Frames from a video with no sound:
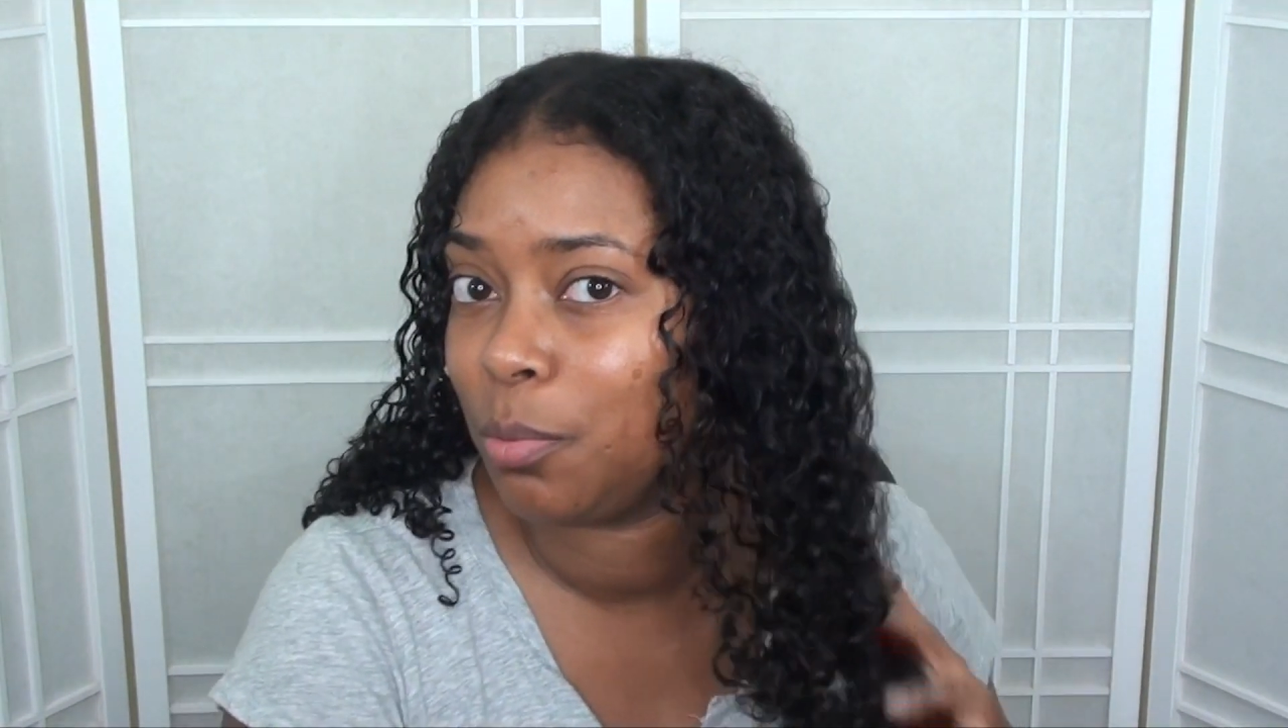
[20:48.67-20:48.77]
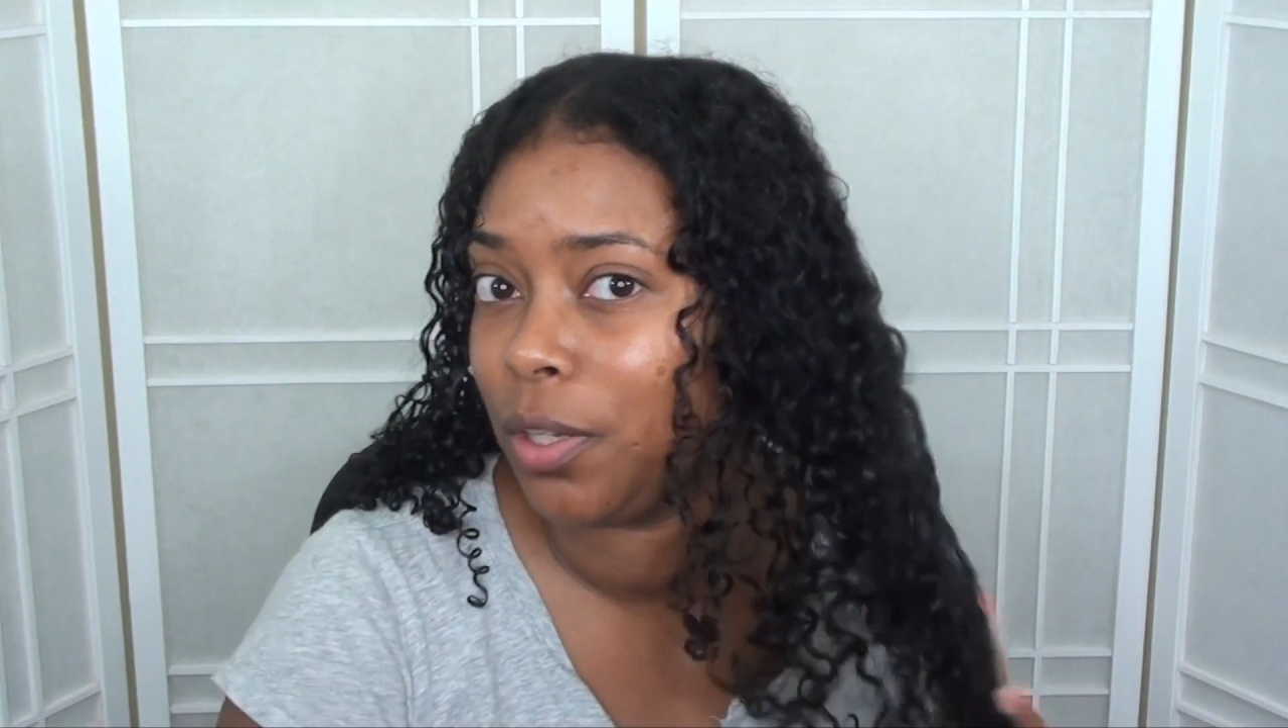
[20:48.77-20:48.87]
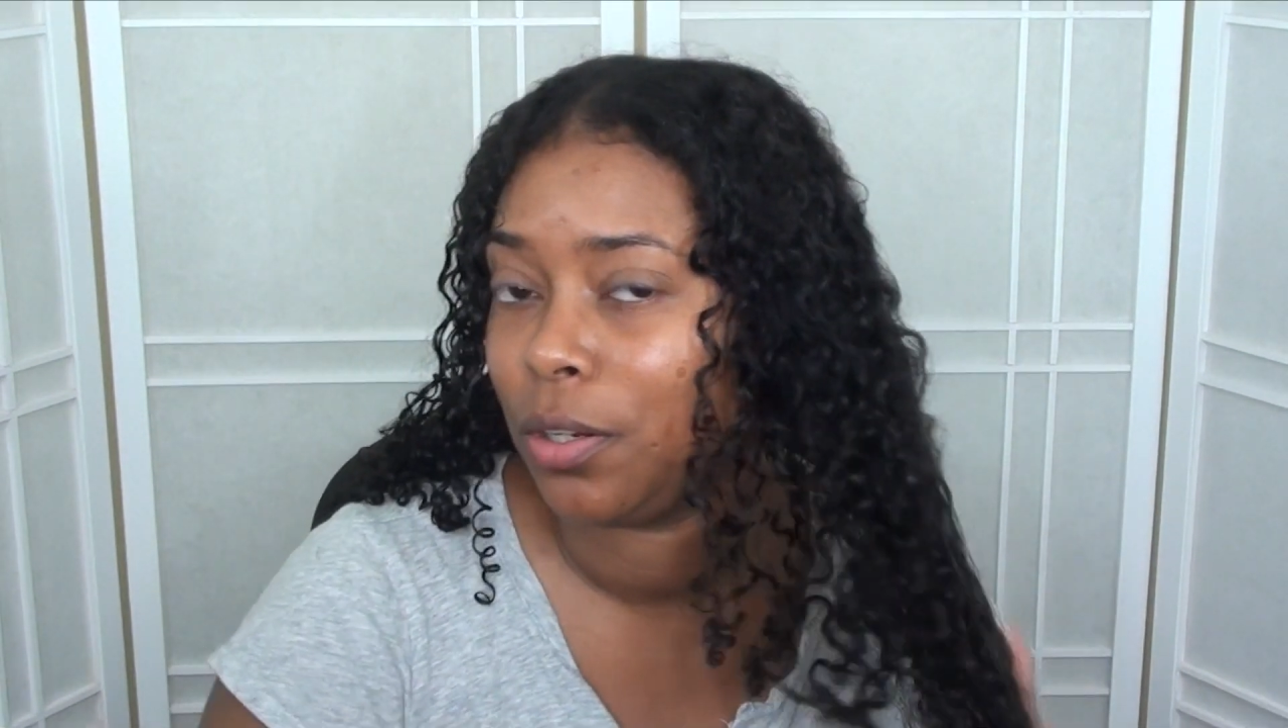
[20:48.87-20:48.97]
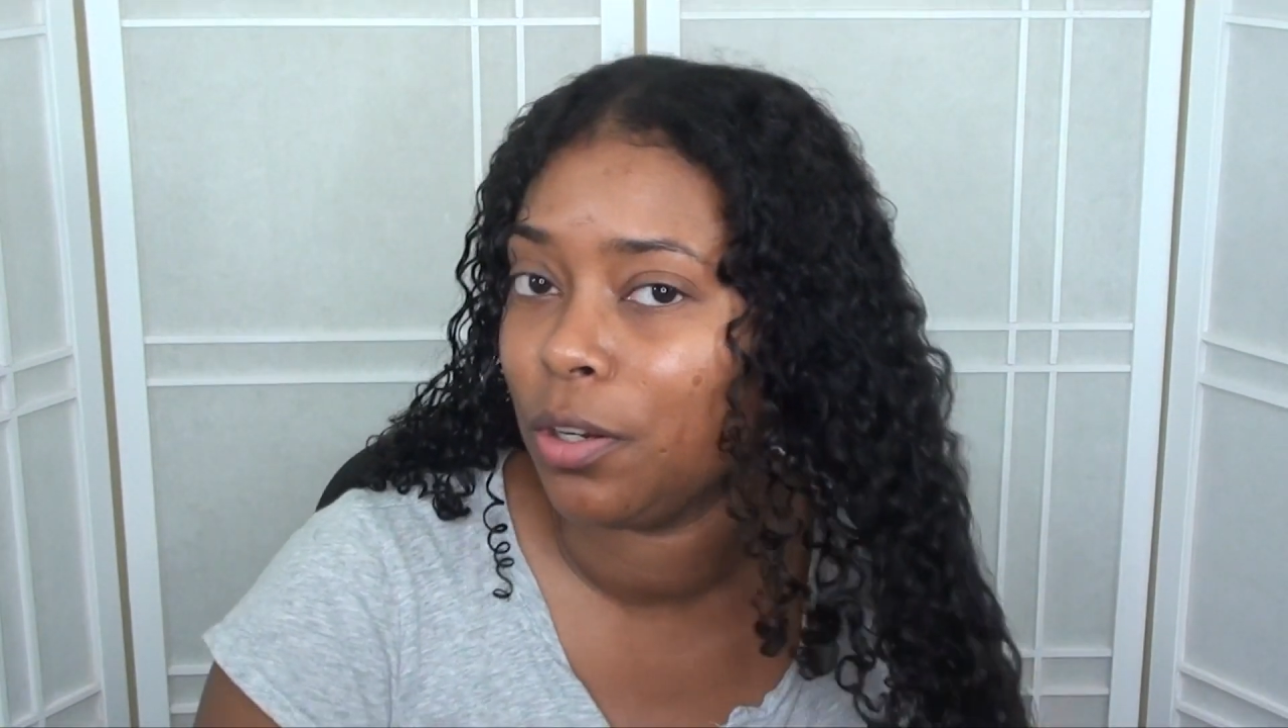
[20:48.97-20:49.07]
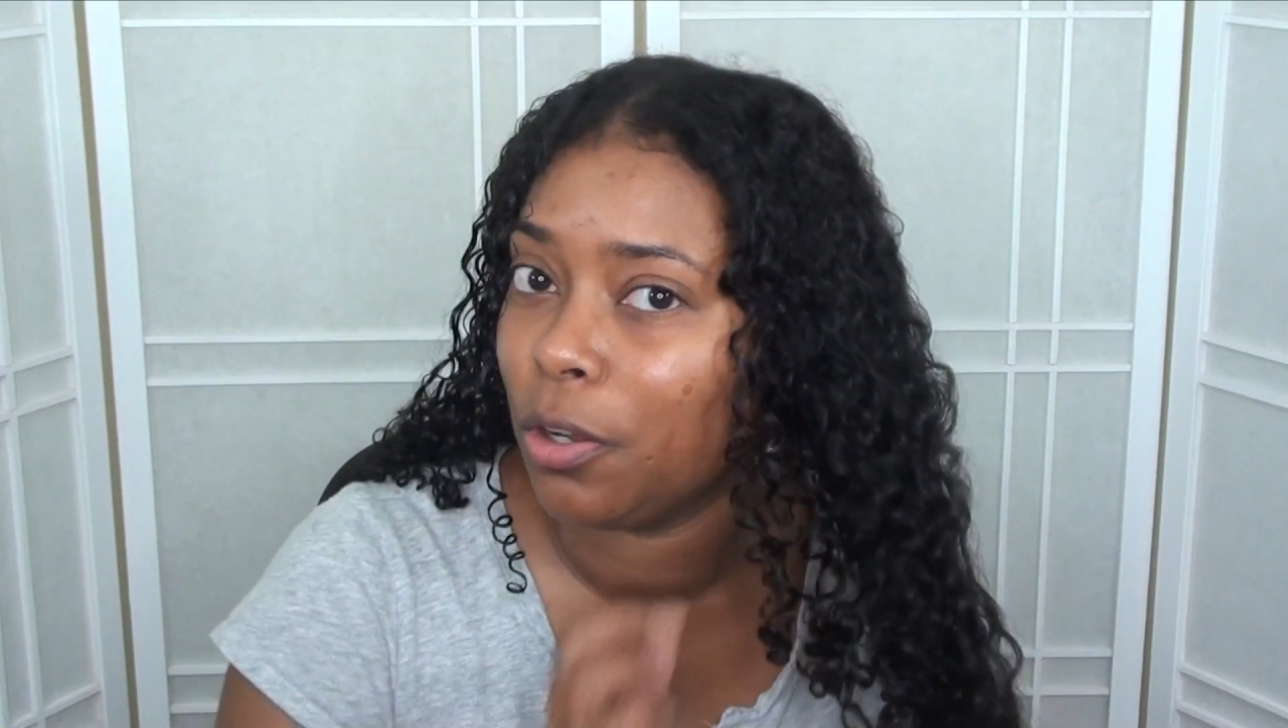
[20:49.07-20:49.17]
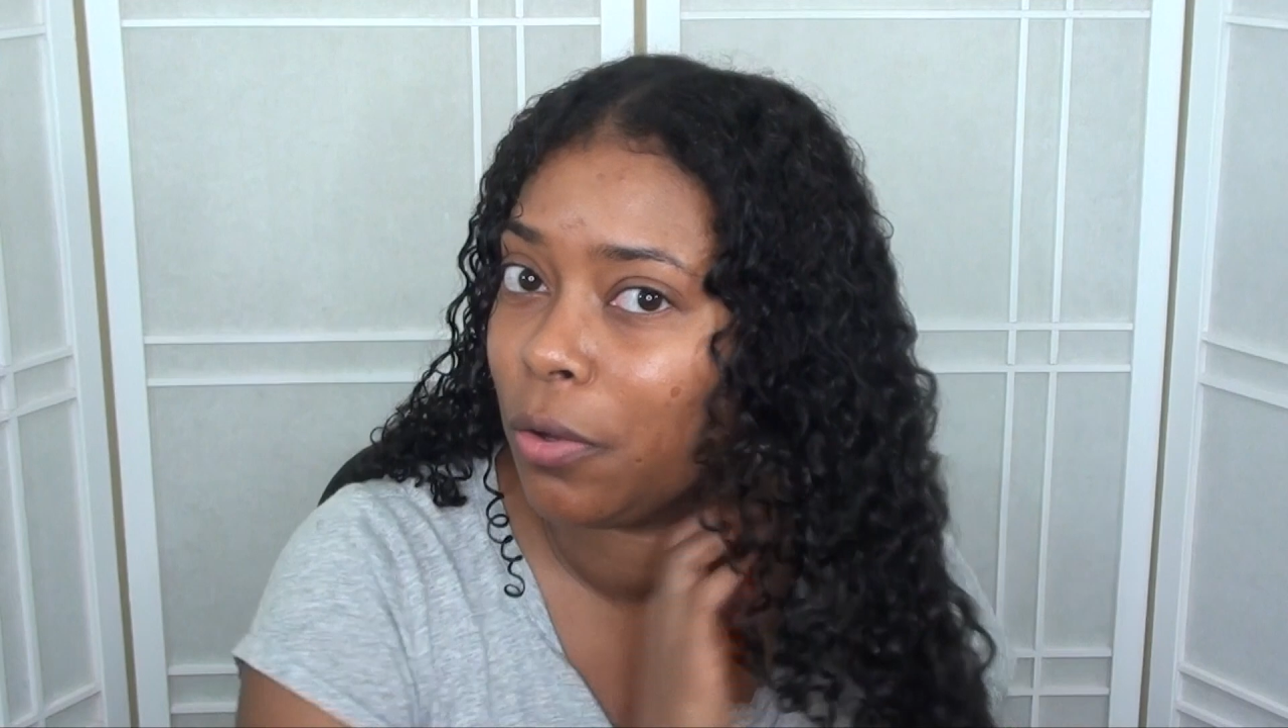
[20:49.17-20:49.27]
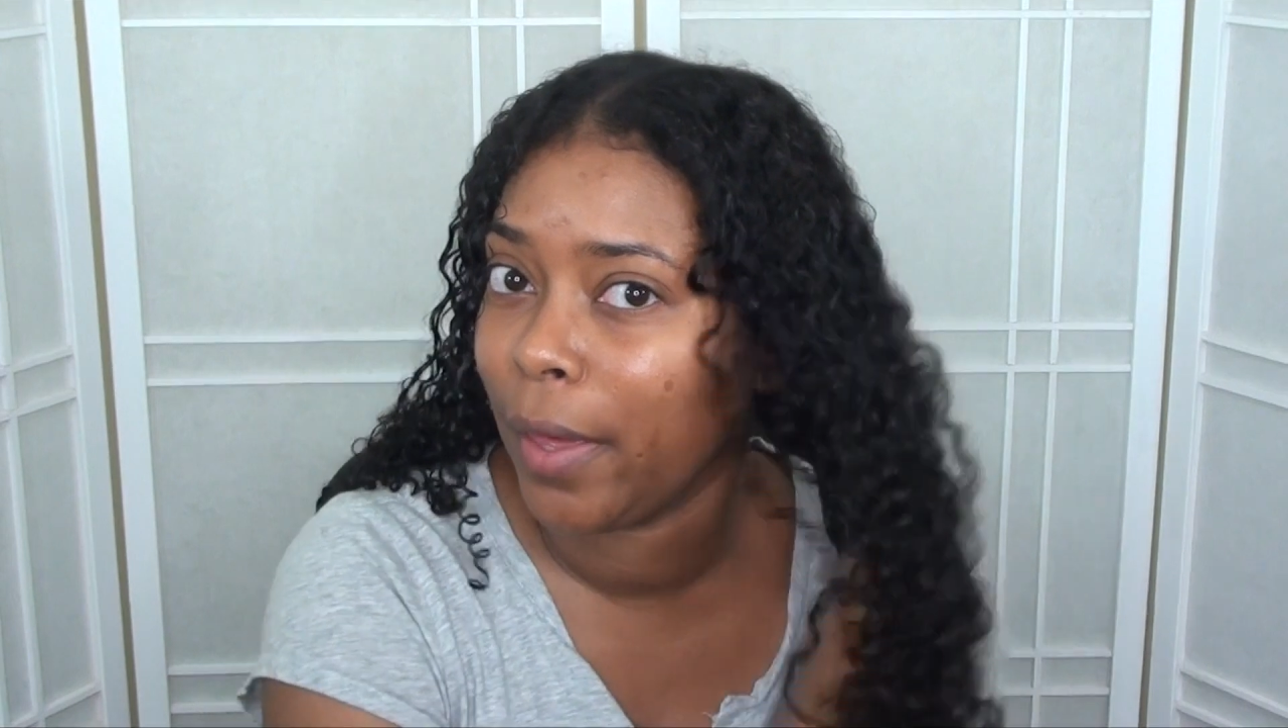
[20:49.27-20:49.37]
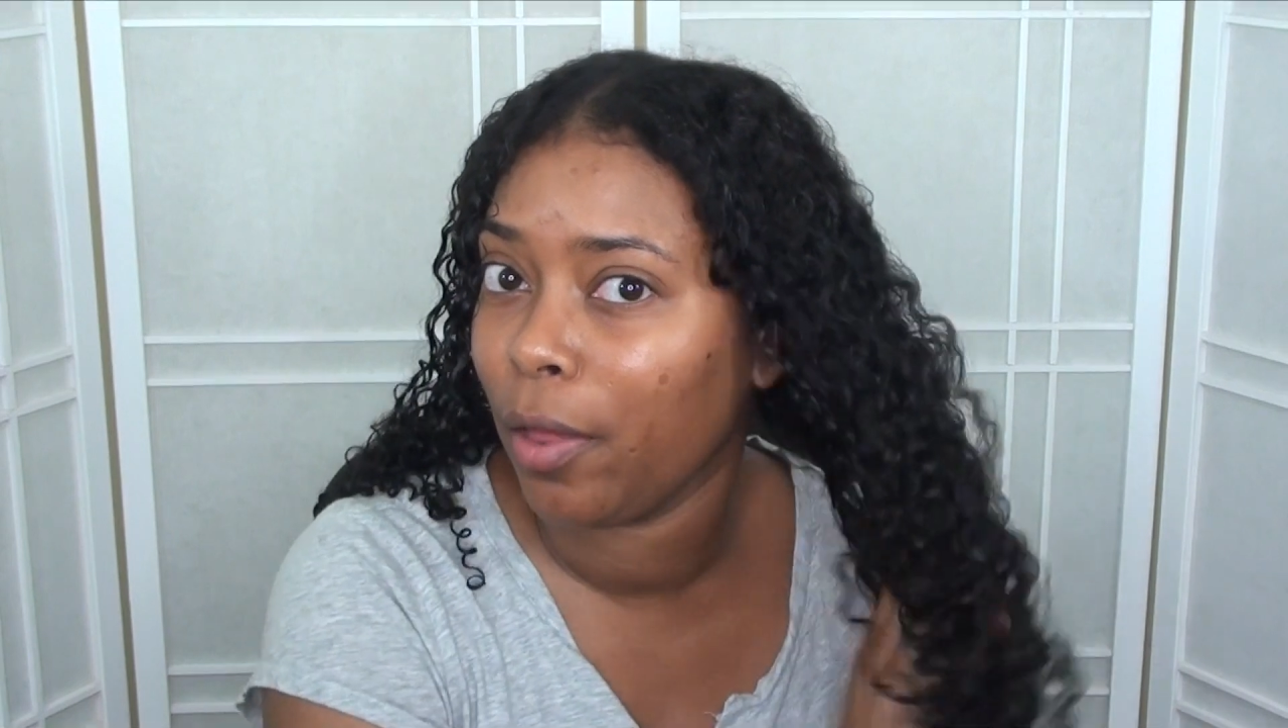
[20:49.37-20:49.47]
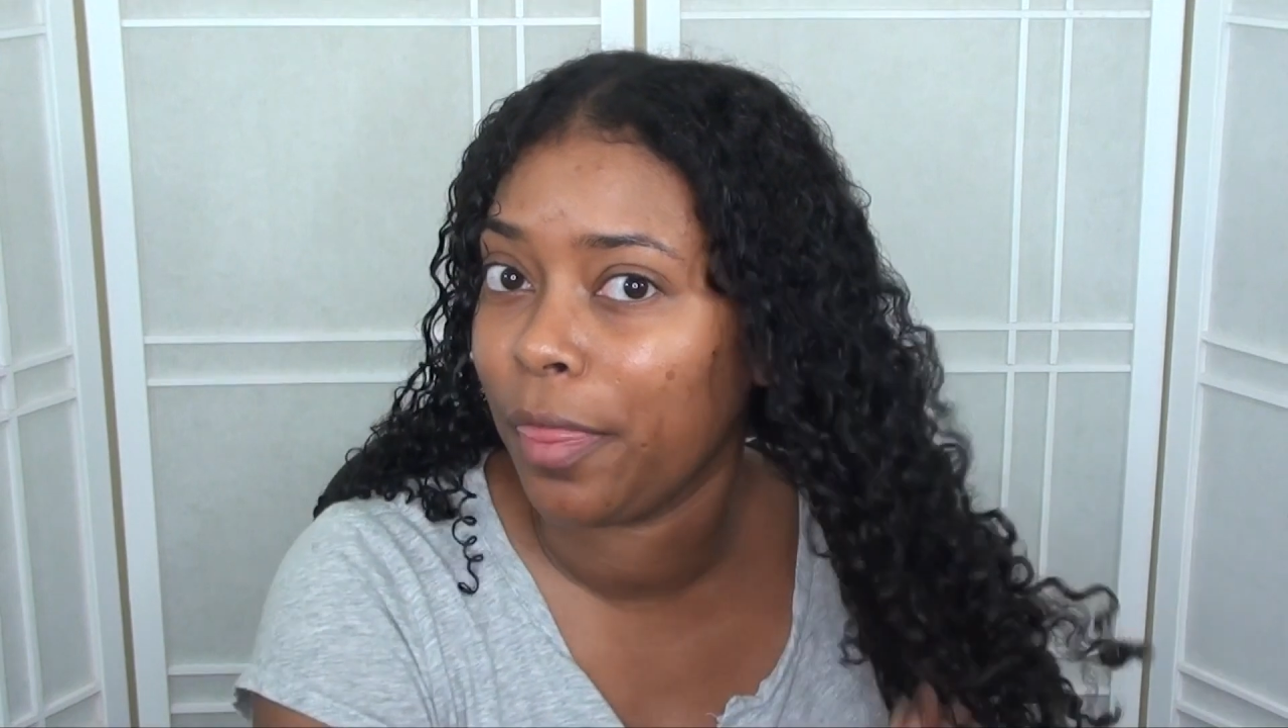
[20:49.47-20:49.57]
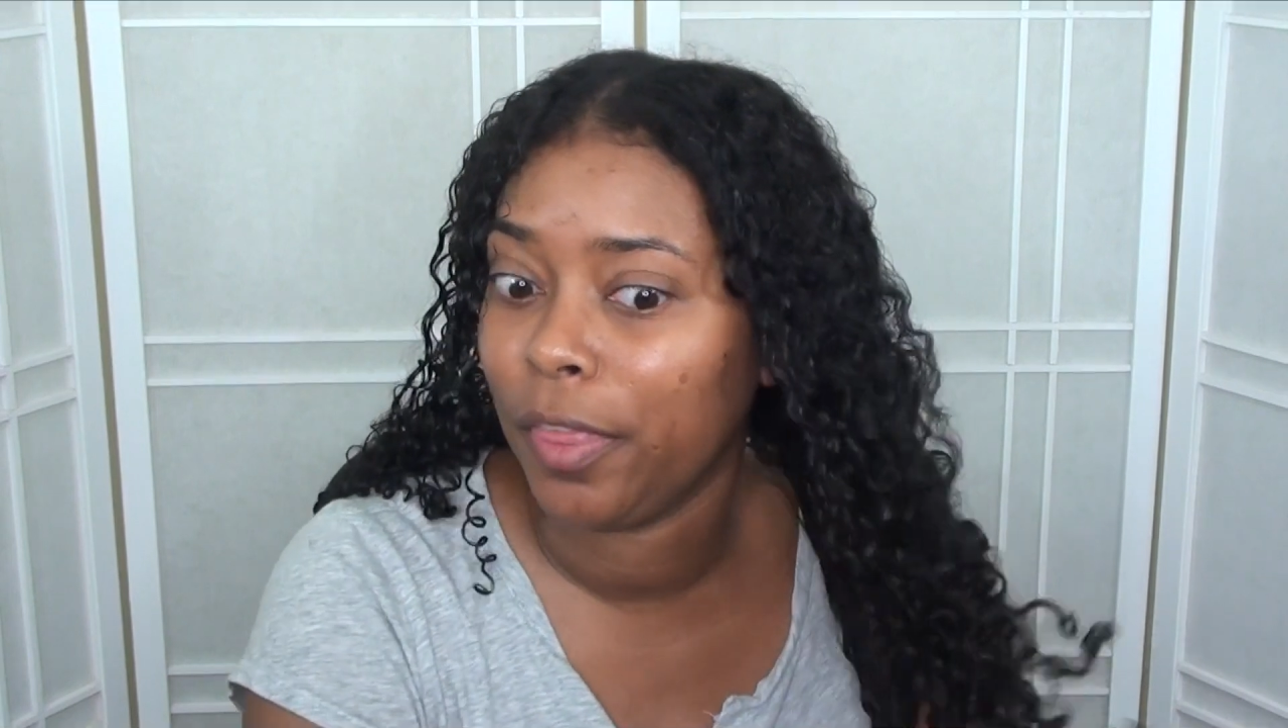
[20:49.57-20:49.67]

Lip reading: depending on how